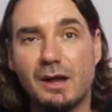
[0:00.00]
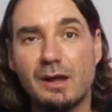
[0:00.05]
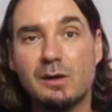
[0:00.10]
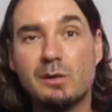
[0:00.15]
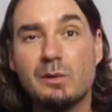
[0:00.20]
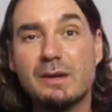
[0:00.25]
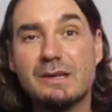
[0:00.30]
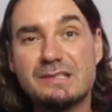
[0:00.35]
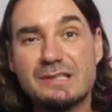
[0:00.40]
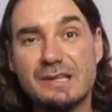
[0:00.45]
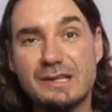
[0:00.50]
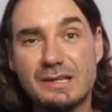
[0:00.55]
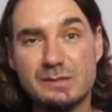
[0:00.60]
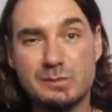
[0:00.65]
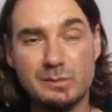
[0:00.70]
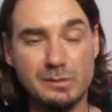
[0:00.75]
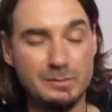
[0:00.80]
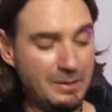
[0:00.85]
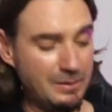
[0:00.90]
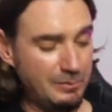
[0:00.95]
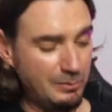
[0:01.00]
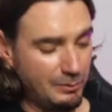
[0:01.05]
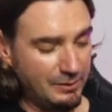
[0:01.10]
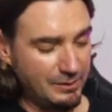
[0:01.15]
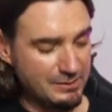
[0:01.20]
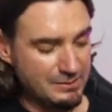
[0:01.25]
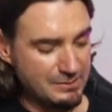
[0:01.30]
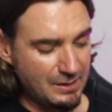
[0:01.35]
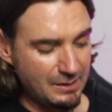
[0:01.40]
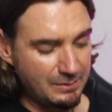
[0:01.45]
always see this with people when
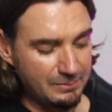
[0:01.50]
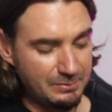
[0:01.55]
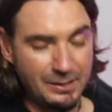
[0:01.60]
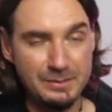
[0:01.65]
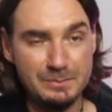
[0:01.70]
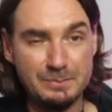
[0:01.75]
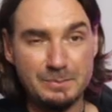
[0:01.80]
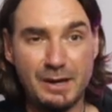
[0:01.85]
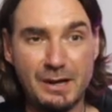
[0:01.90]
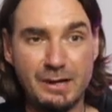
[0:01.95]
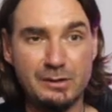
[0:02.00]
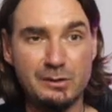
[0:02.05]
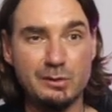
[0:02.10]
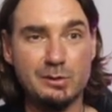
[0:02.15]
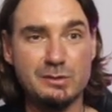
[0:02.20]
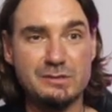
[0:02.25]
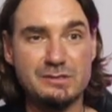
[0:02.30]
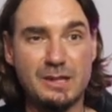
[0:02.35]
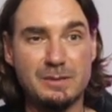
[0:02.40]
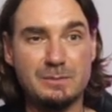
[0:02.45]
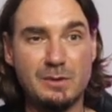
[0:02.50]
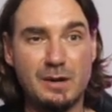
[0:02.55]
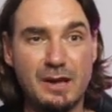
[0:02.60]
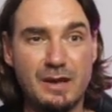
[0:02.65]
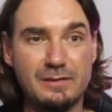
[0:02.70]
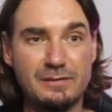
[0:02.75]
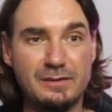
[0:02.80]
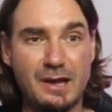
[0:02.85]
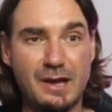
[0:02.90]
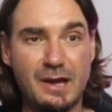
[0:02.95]
they start playing bar chords, and they might
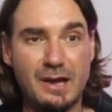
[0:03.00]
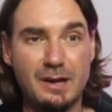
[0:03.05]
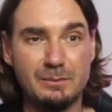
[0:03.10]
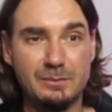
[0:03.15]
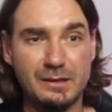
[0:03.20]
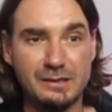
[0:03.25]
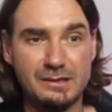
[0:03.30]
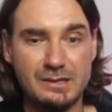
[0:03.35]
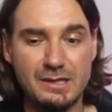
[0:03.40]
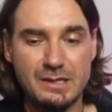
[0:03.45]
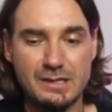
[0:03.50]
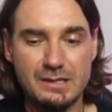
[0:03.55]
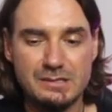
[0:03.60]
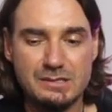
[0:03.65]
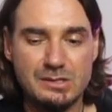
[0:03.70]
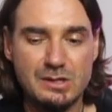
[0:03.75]
have their arm like this